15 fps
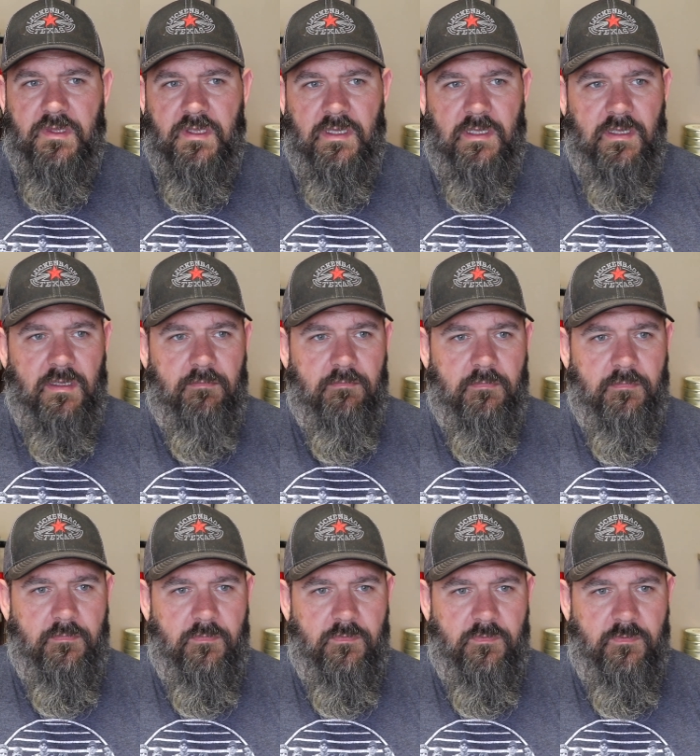Um,
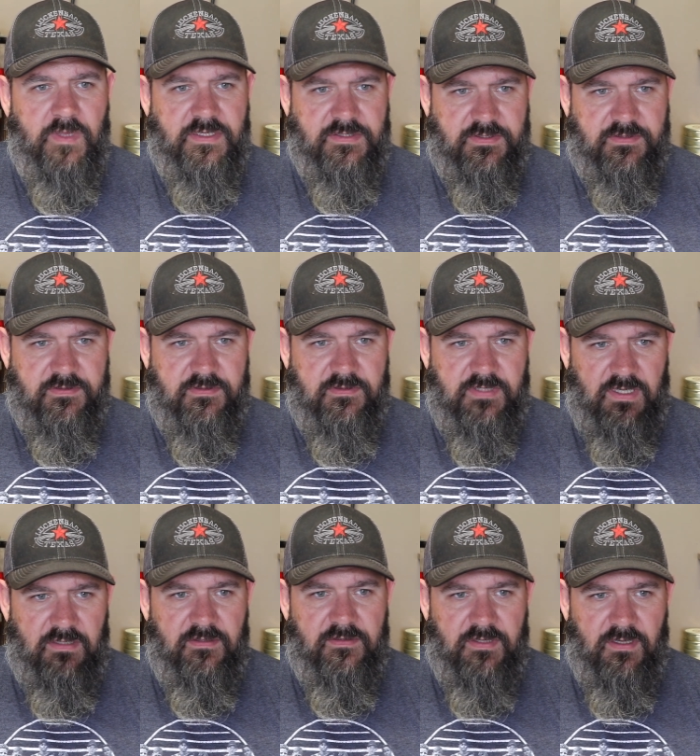they
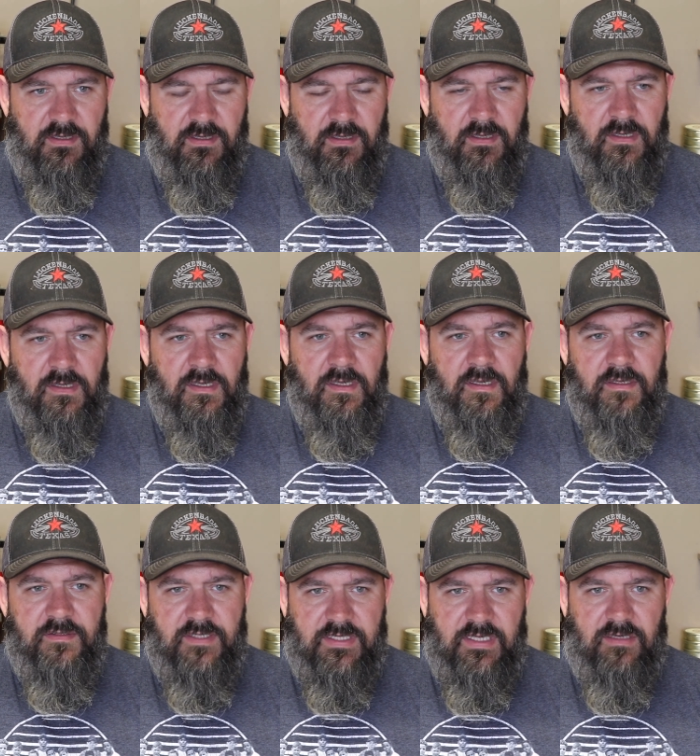tend to
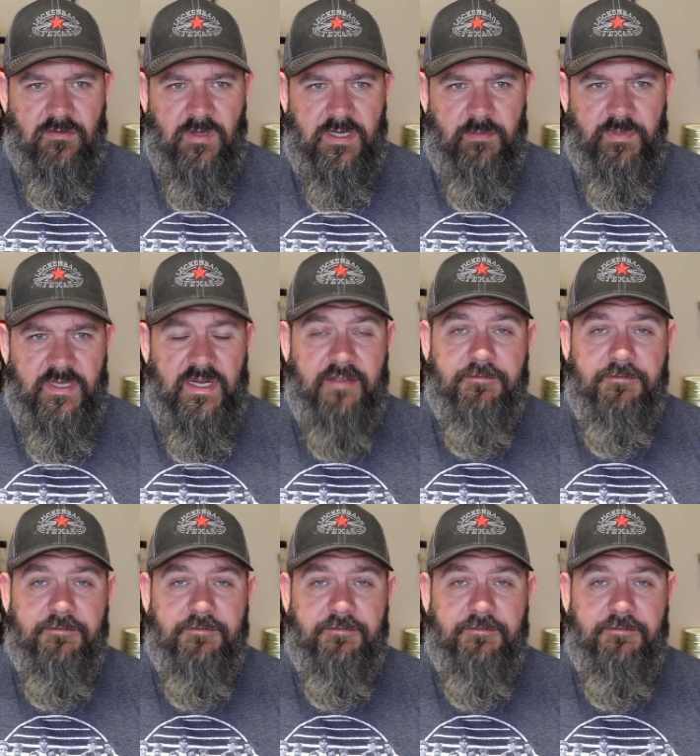to get quite a bit.